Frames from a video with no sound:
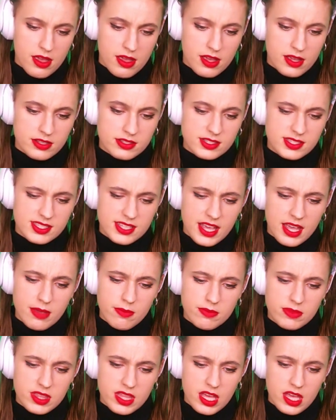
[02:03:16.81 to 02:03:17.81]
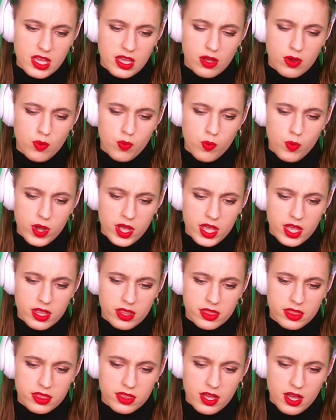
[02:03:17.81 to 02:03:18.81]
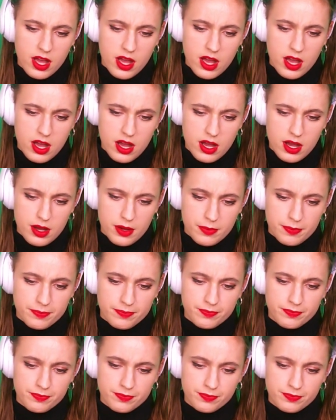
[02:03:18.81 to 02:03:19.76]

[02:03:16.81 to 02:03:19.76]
and same thing with The